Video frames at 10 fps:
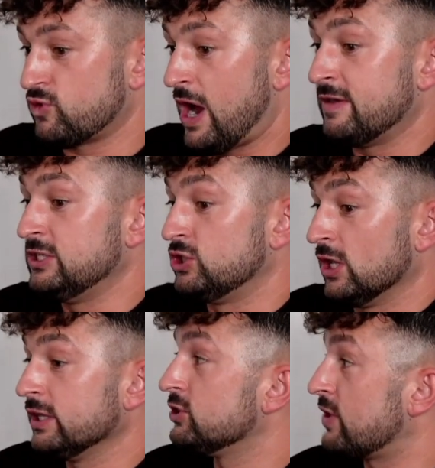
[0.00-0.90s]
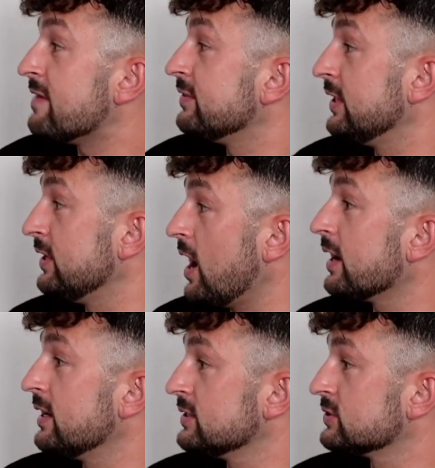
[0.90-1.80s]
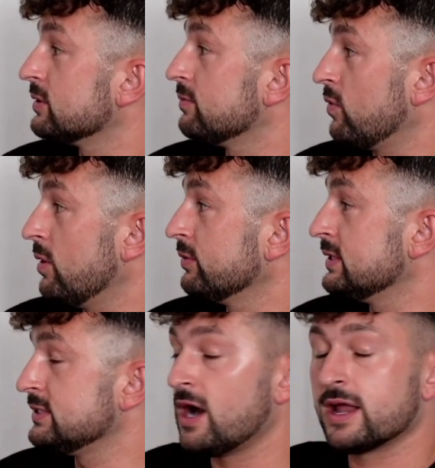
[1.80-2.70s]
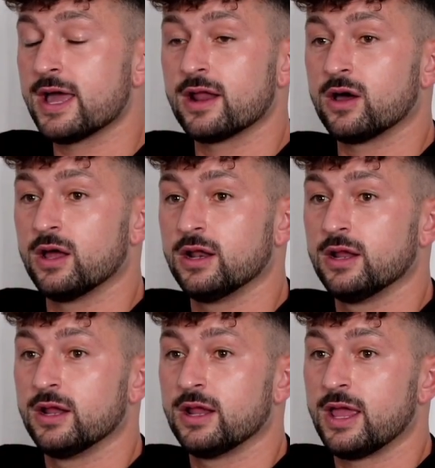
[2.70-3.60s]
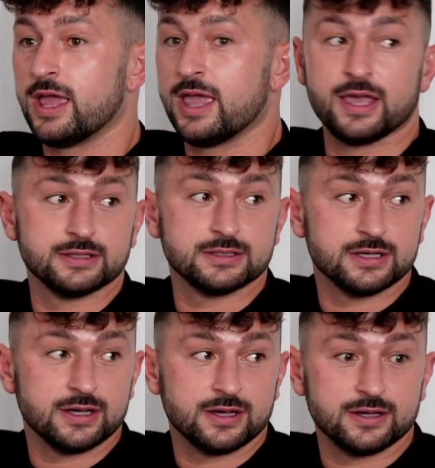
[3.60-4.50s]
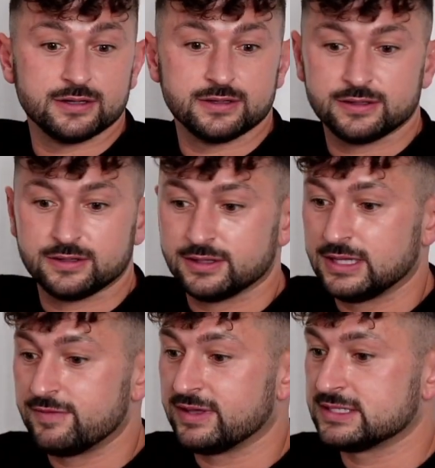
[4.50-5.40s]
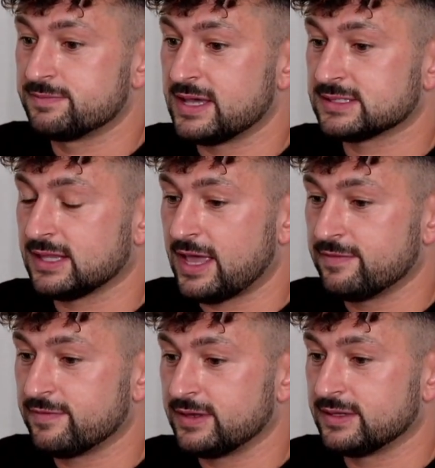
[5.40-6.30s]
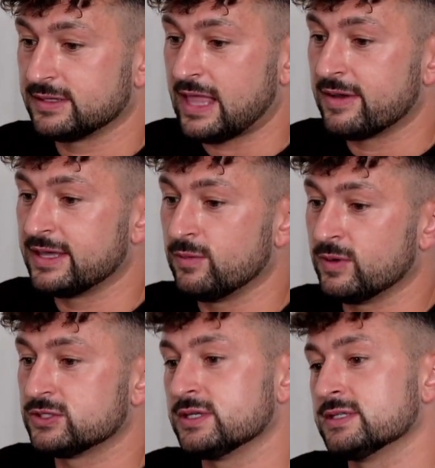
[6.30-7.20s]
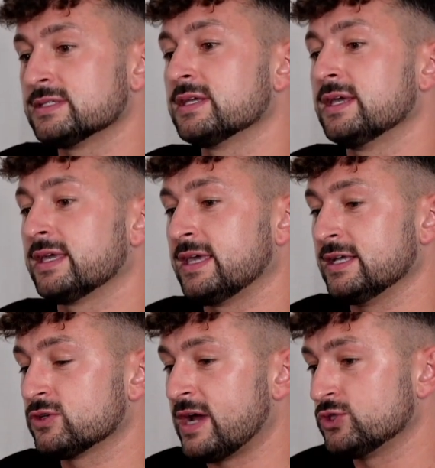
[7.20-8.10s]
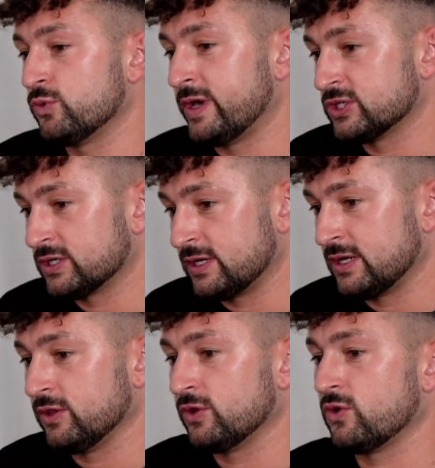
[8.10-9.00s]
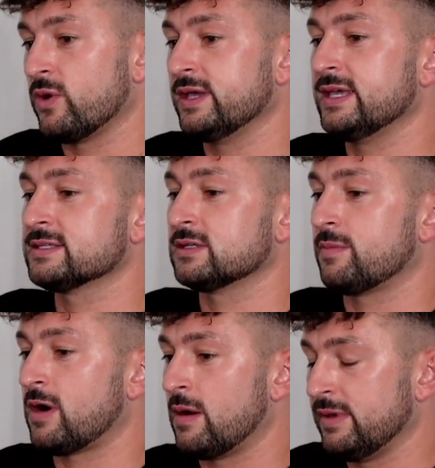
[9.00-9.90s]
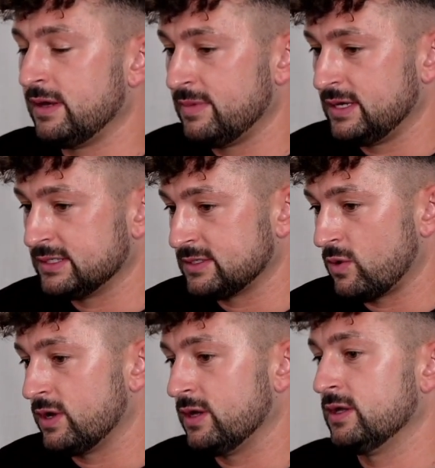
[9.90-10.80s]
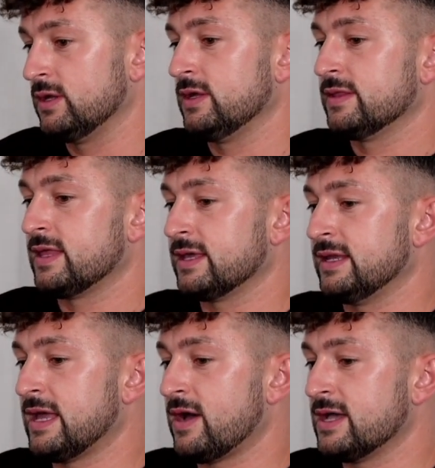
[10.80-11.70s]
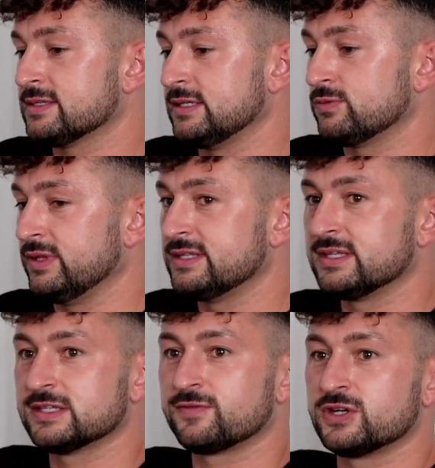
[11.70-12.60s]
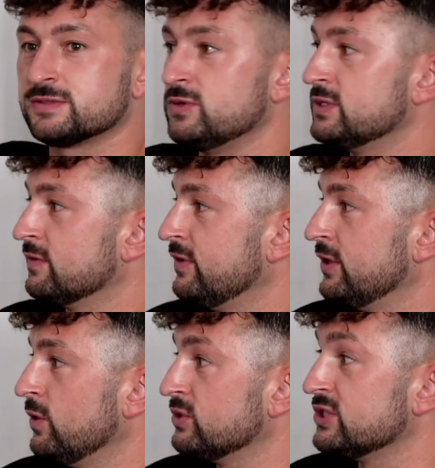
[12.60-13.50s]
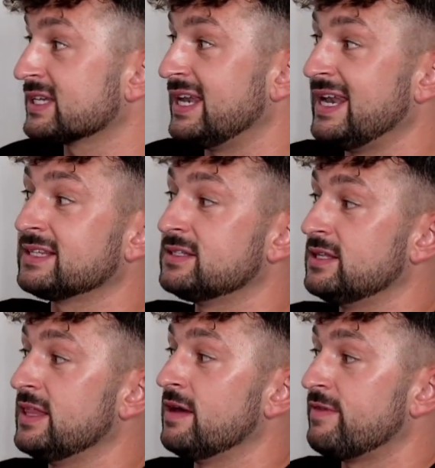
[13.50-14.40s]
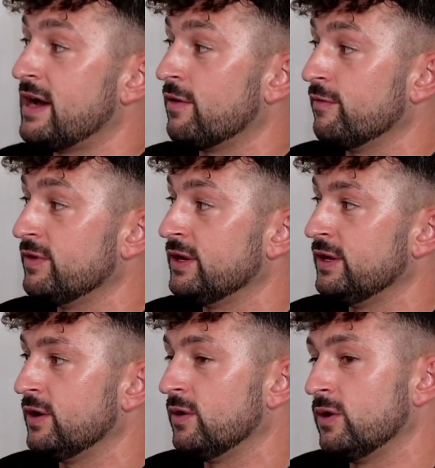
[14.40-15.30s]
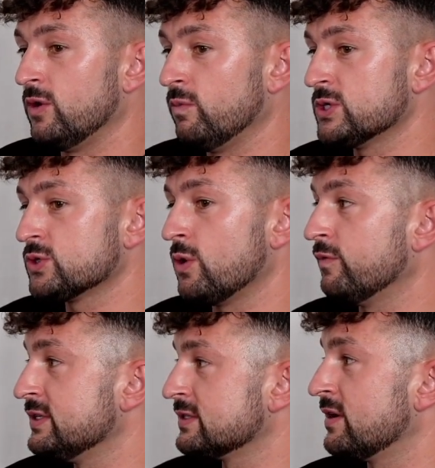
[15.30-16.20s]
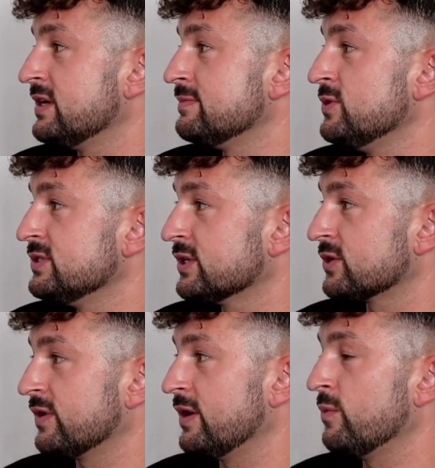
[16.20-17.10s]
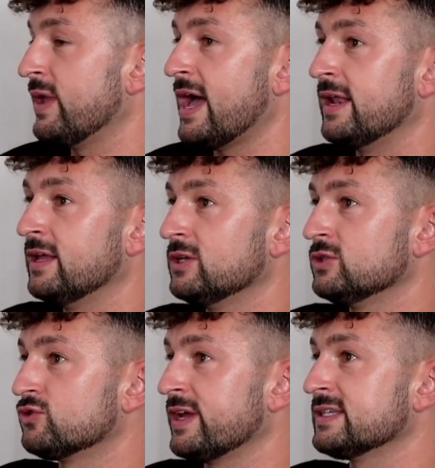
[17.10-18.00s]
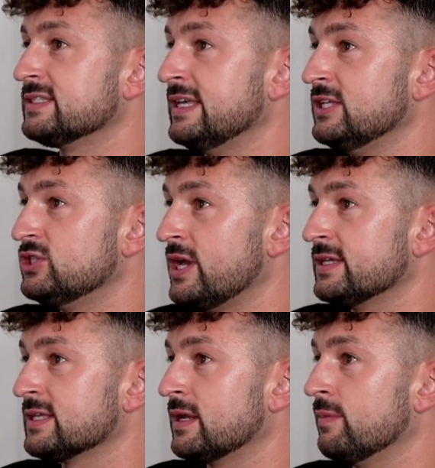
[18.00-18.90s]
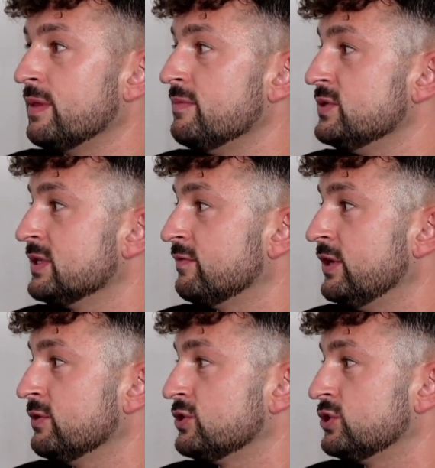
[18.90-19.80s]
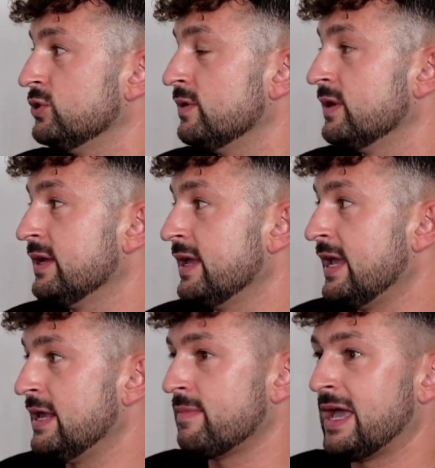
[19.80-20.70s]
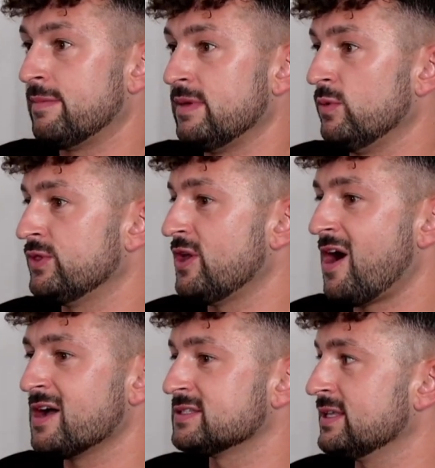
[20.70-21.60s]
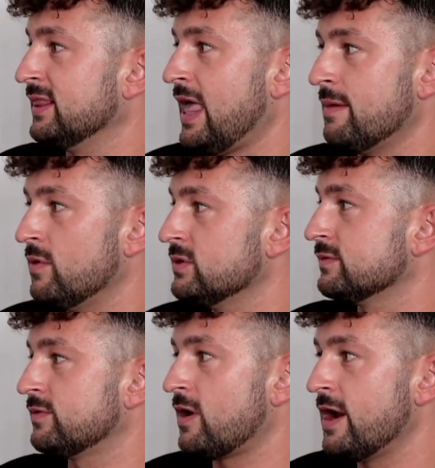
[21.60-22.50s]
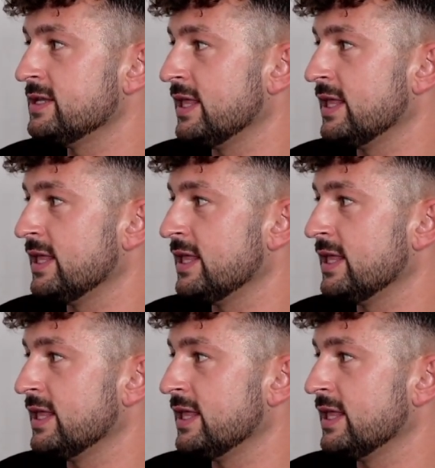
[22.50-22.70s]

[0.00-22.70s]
he's literally driving the yacht at a certain point with his yacht hat on and living his best life. And now he went to his kid's graduation in Illinois. He has an apartment in Minnesota that he now has, and he's releasing his first music video, which is connected to that viral video, which will hopefully start his music career. We had Drake's DJ set up the music video shoot in Miami with yachts and Lambos and Ferraris,